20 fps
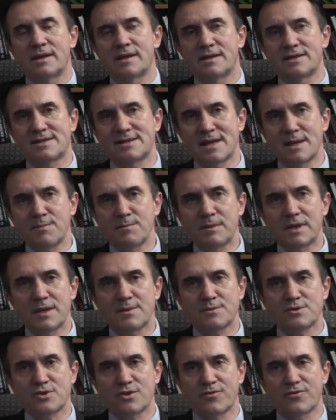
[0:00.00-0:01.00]
The
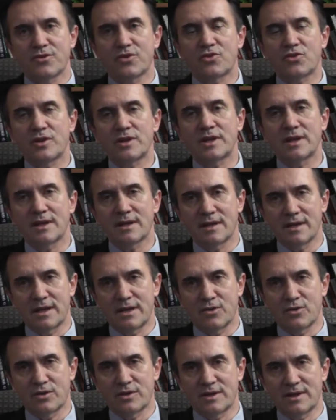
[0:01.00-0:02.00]
symptoms of critical
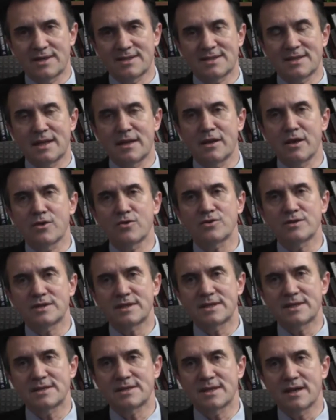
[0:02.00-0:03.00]
aortic
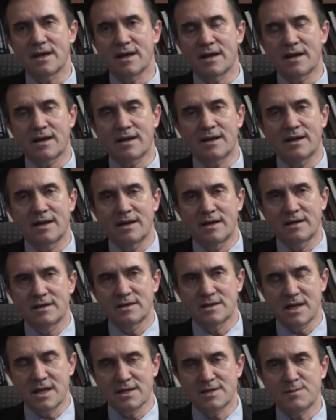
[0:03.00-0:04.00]
stenosis are
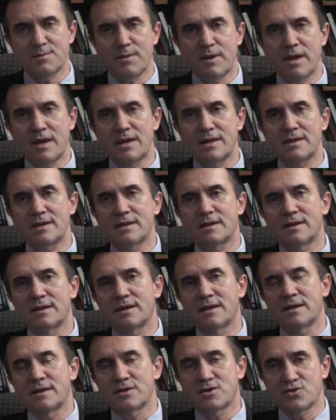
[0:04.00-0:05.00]
chest pain,
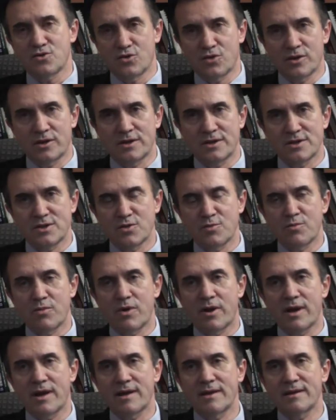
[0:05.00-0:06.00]
shortness of
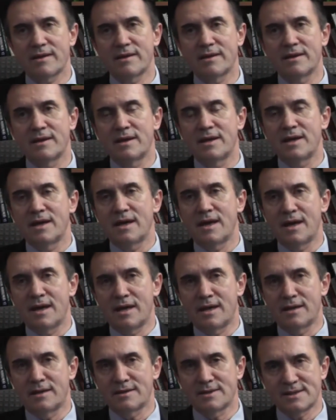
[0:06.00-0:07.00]
breath,
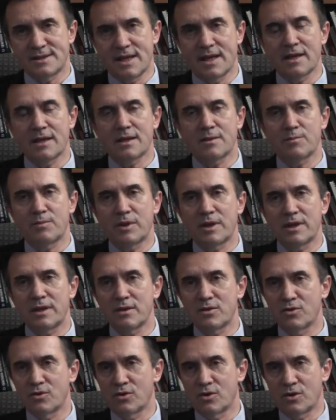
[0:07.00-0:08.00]
and
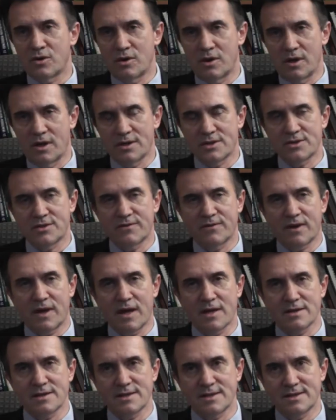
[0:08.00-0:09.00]
syncope or loss of
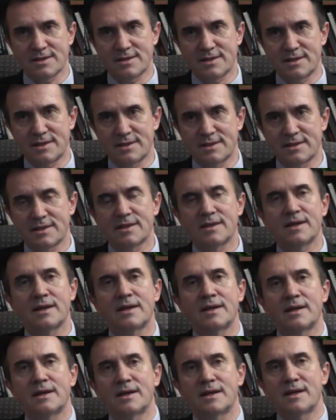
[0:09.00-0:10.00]
consciousness.
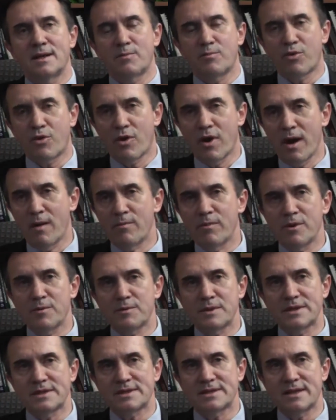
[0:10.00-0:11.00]
The
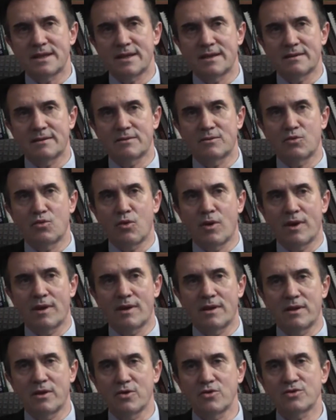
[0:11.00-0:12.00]
problem is that
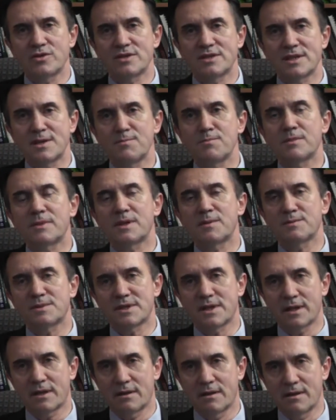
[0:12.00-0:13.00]
when those
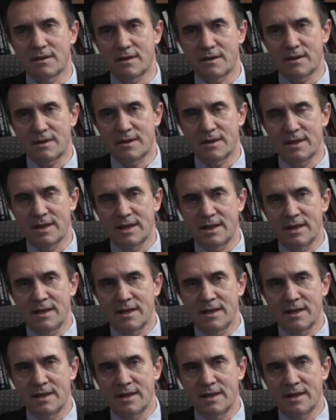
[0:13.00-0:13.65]
symptoms occur,